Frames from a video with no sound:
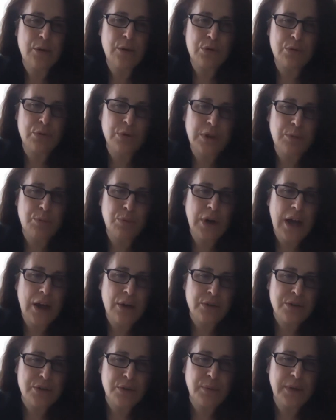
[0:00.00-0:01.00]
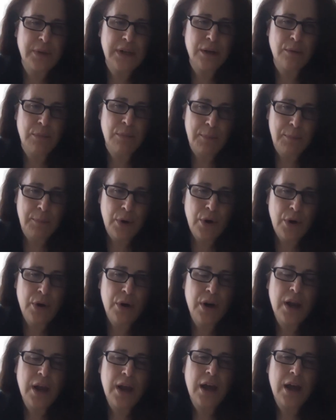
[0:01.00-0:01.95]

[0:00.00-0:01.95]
We're really proud to be a member.